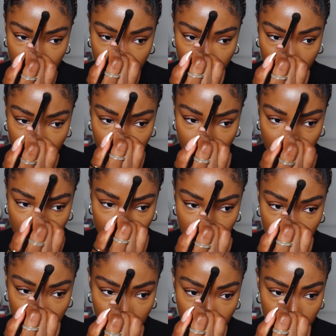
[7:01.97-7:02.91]
And then this
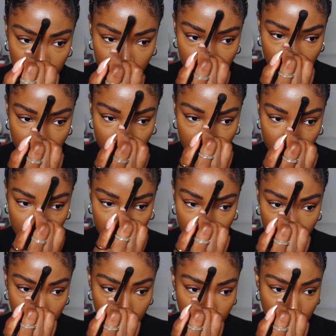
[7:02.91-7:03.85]
blemish that
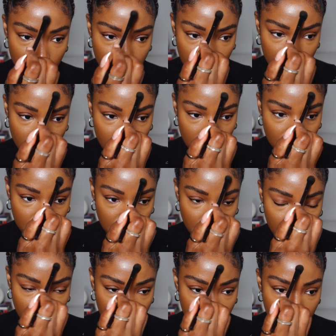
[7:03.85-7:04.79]
healed. I
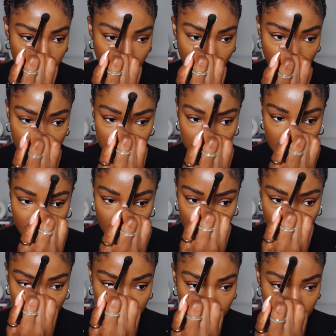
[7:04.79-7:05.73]
left a dark spot on
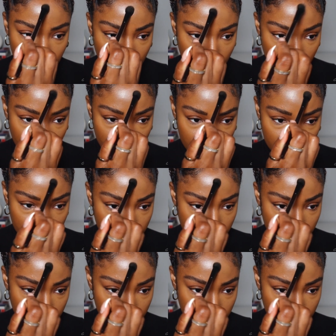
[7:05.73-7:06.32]
my forehead.